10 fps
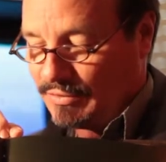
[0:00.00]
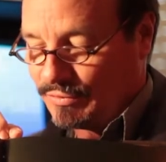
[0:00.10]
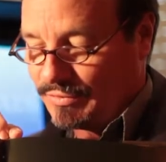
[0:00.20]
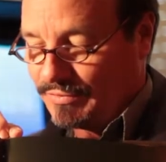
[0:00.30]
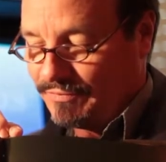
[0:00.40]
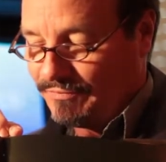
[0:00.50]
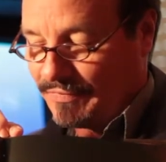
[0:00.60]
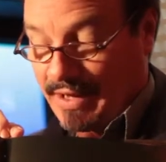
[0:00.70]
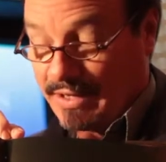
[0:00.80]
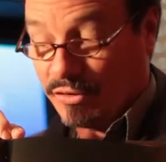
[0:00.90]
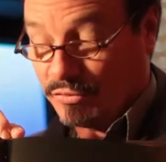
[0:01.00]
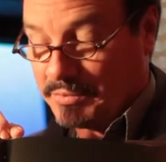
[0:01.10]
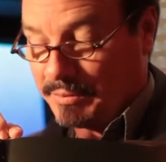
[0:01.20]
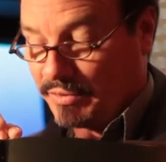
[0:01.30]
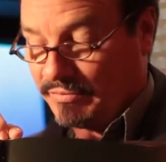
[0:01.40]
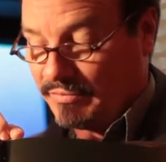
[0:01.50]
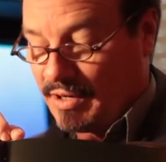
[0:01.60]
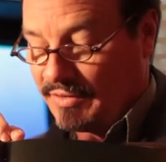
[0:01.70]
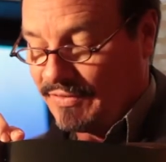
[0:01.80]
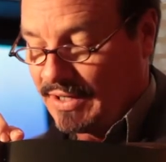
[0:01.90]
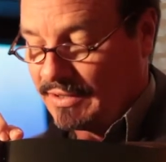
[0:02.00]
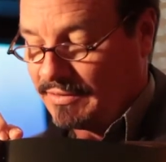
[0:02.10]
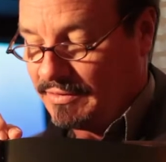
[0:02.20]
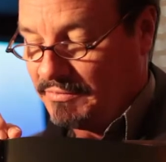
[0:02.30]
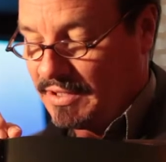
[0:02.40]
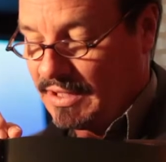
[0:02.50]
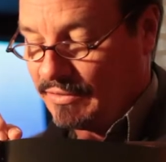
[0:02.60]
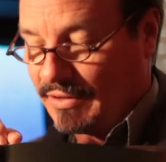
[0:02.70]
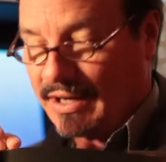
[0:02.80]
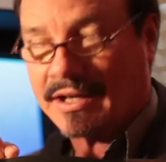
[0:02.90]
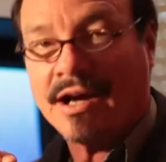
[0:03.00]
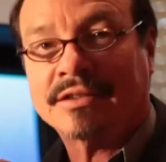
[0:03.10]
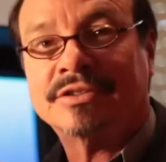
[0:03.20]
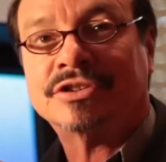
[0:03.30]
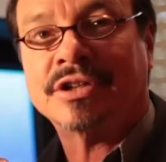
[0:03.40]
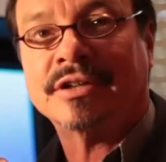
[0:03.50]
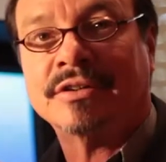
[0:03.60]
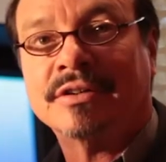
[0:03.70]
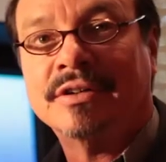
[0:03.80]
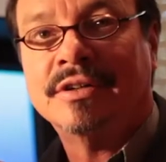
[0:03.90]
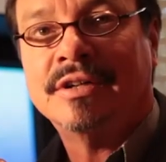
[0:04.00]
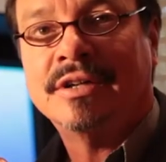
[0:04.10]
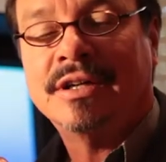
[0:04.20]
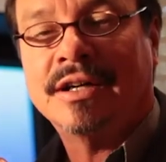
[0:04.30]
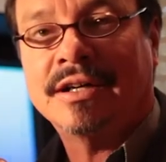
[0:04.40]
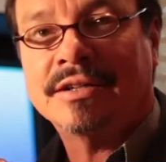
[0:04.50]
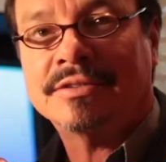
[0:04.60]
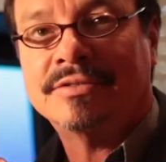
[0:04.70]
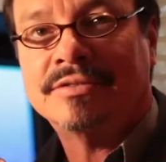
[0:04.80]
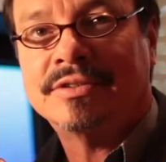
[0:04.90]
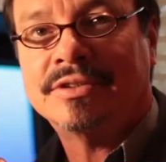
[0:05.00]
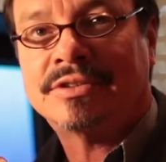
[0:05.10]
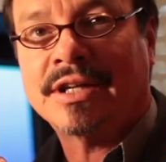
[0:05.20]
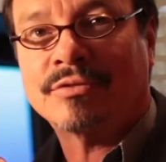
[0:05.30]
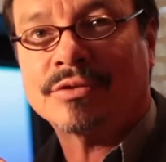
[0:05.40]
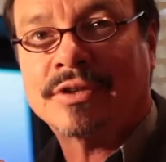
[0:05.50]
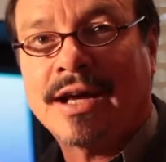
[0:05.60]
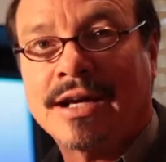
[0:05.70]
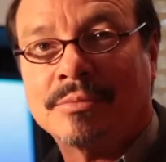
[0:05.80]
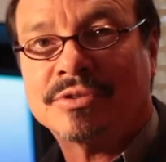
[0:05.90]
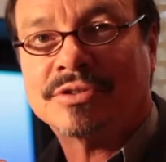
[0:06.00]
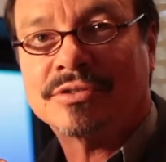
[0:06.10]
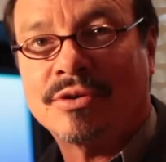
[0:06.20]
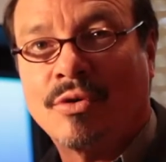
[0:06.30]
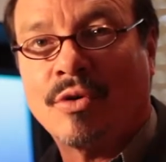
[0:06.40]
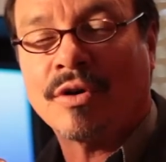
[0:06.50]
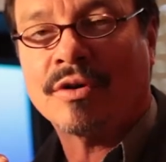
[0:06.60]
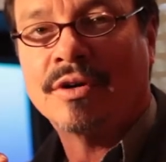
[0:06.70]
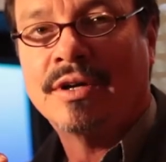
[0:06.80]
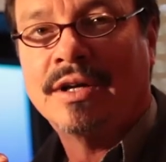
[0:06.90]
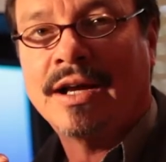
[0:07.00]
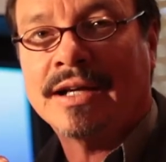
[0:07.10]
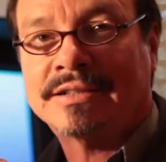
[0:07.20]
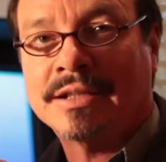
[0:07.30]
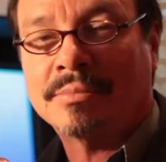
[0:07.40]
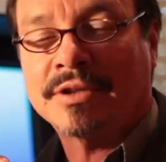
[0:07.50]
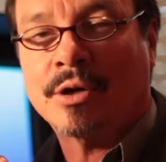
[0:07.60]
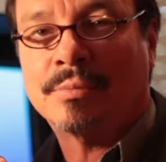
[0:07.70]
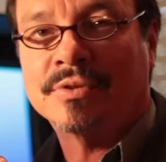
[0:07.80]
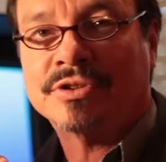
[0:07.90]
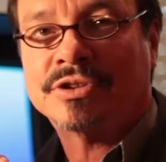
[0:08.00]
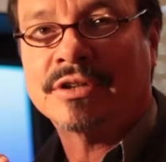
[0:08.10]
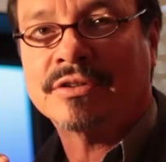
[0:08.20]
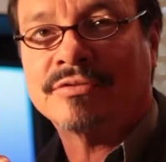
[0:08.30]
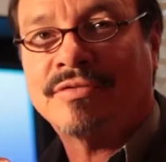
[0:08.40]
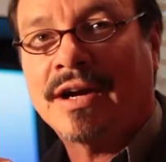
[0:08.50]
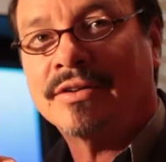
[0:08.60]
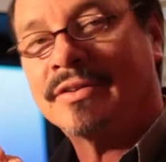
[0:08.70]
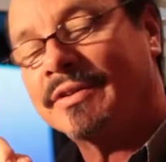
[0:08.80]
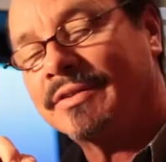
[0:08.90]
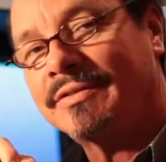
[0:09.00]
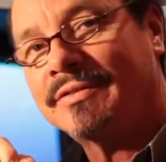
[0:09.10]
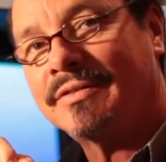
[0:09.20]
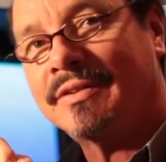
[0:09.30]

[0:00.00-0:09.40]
either, I don't remember offhand, either I cocked the shutter several times, or I simply opened the shutter and fired the